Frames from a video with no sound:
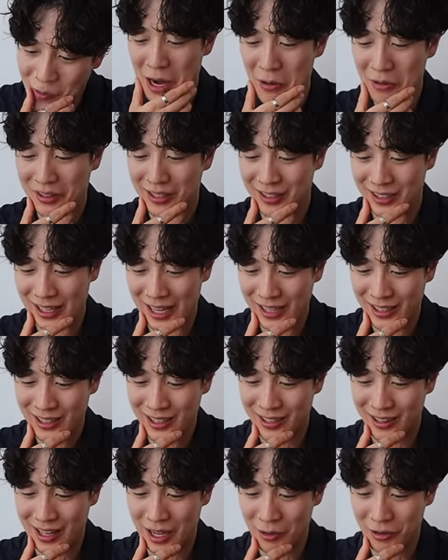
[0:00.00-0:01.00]
I'll gladly
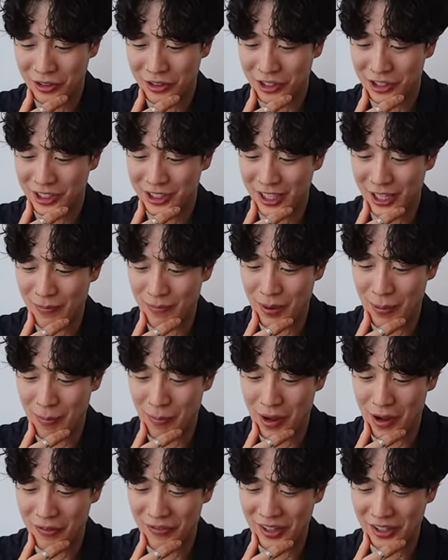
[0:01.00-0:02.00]
allow you to shit in my
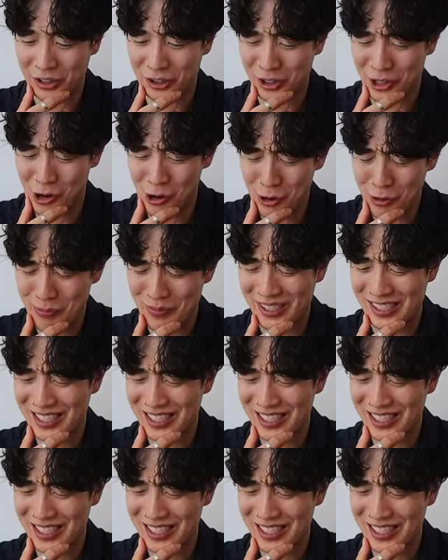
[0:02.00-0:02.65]
mouth and choke me,